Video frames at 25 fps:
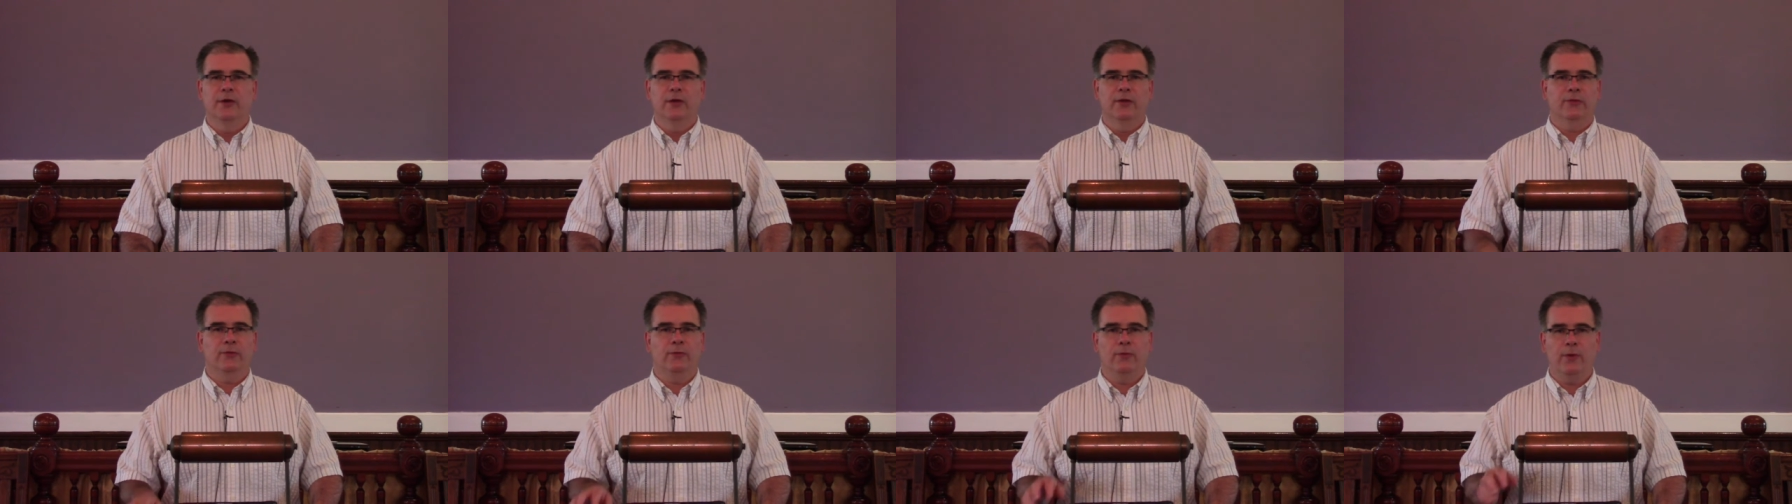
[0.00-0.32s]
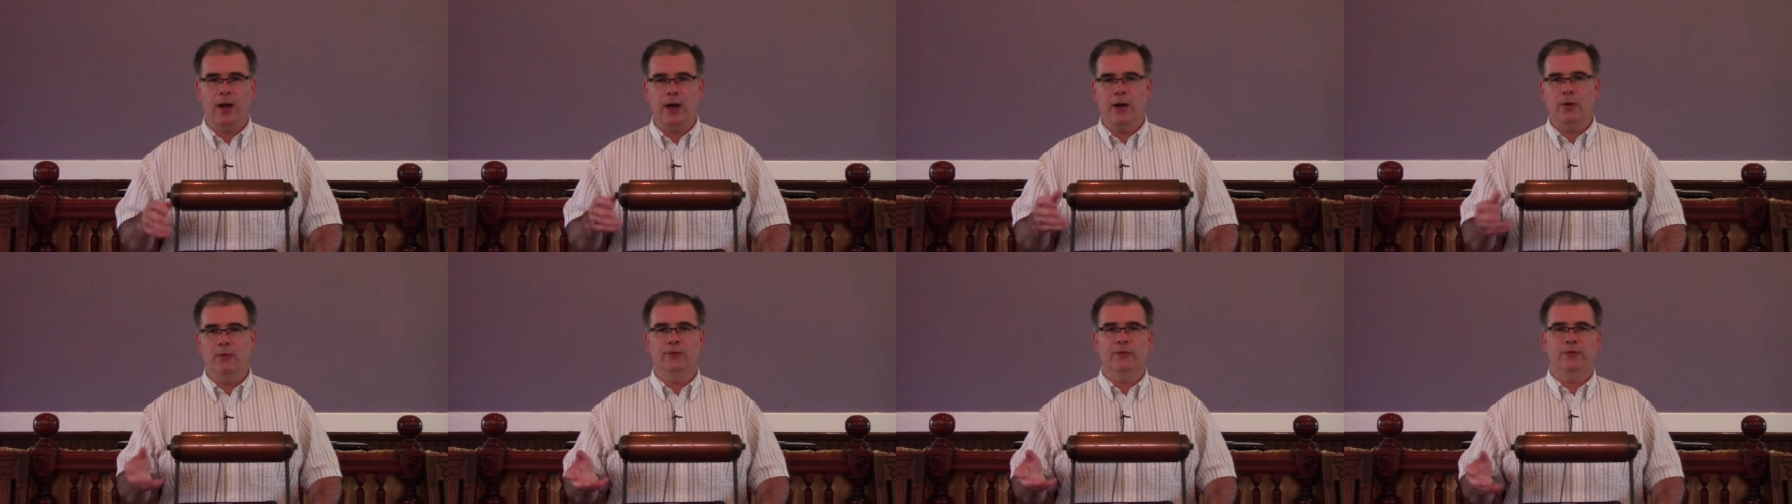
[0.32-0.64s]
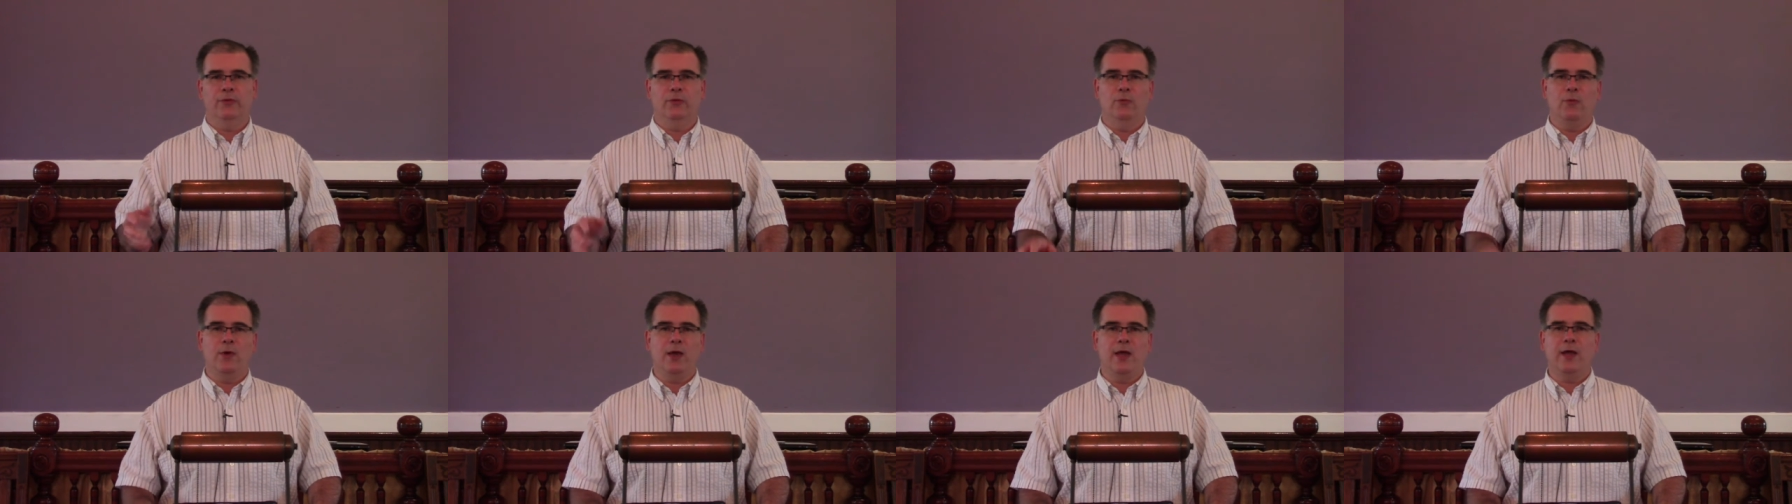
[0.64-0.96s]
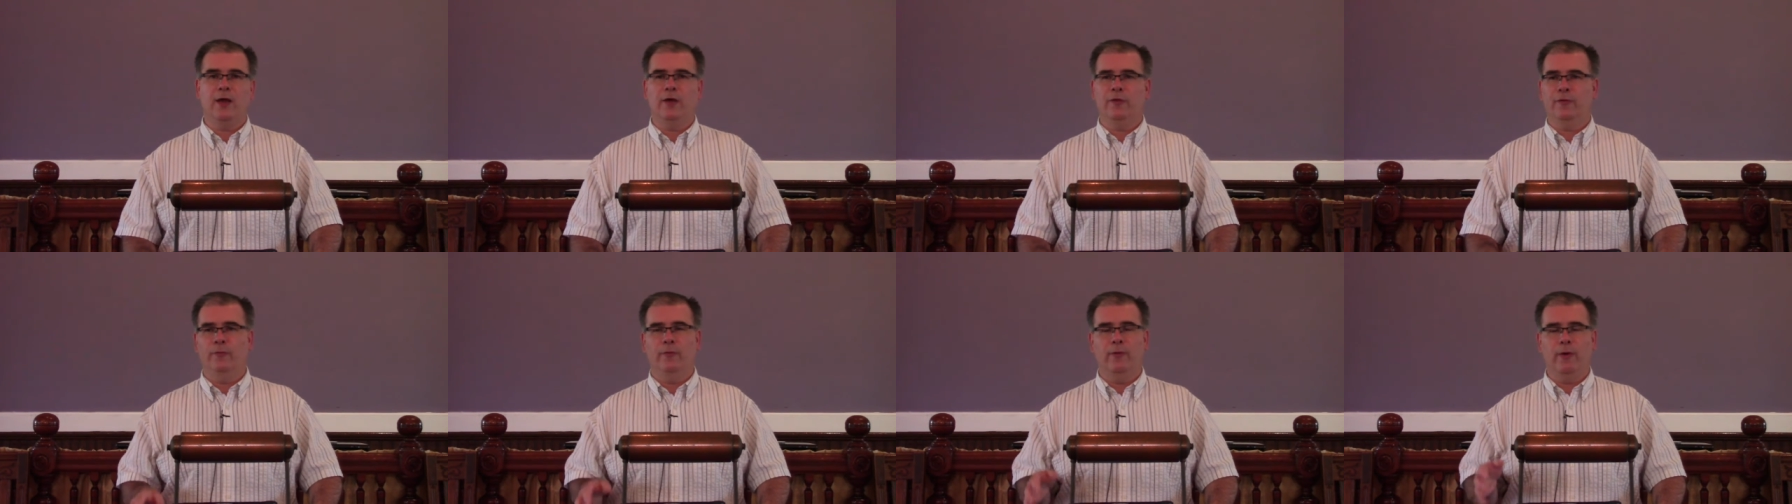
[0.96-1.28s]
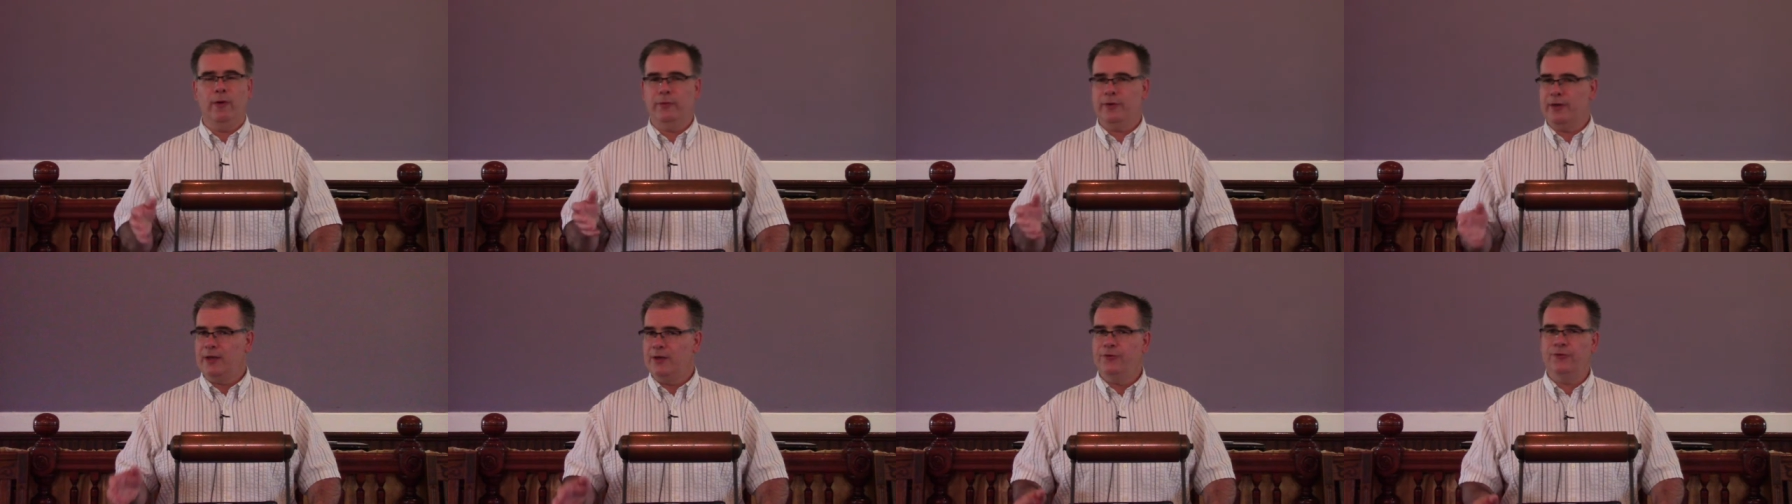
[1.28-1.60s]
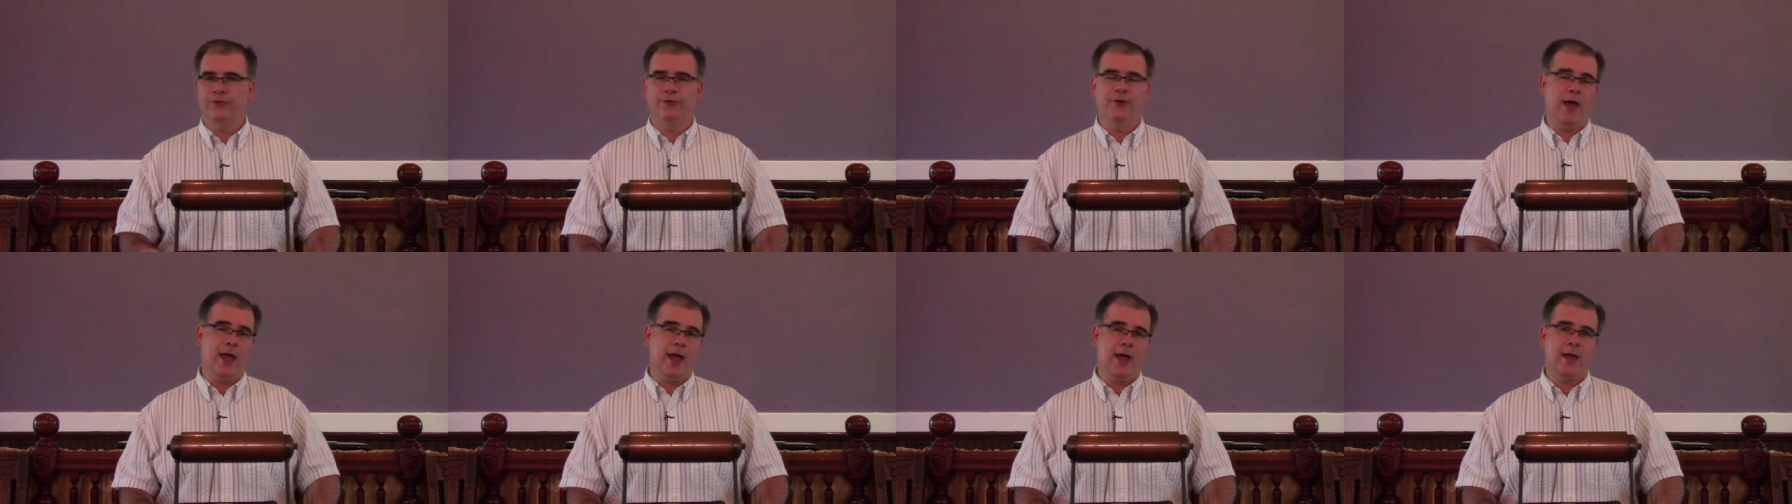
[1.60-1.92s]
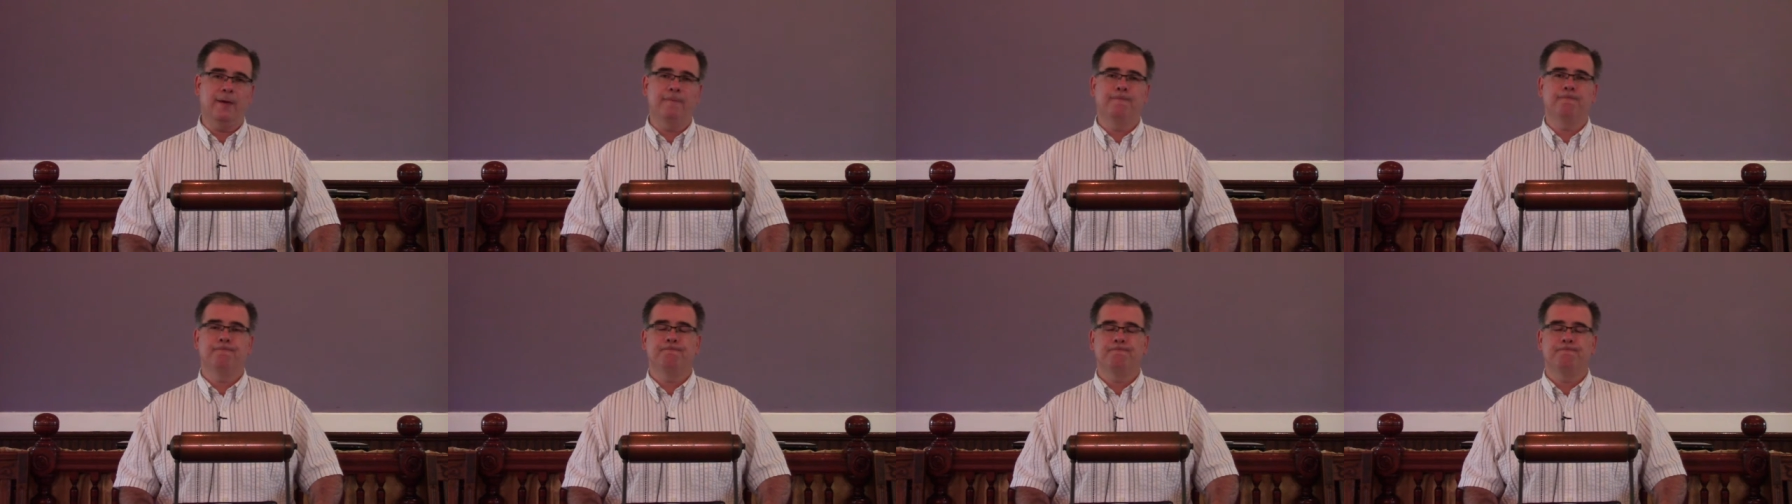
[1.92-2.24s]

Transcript: throughout the week, throughout each day.